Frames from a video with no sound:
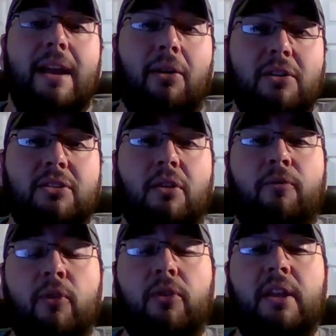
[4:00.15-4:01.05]
And also
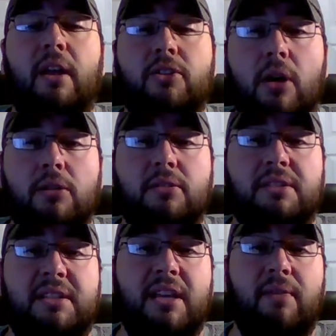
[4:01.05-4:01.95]
for the uh,
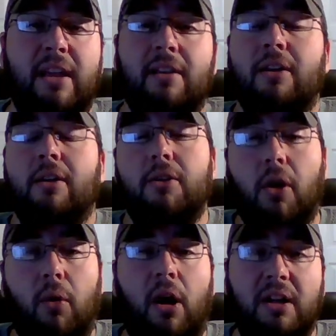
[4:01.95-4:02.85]
Chargers this evening,
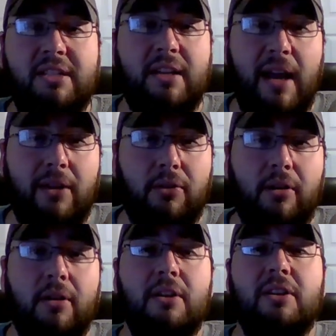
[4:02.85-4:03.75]
no Austin
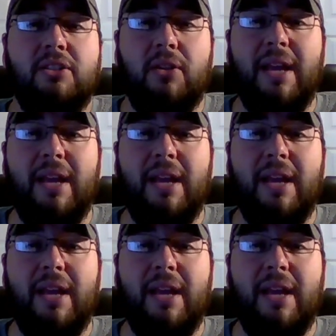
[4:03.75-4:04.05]
Ekeler. So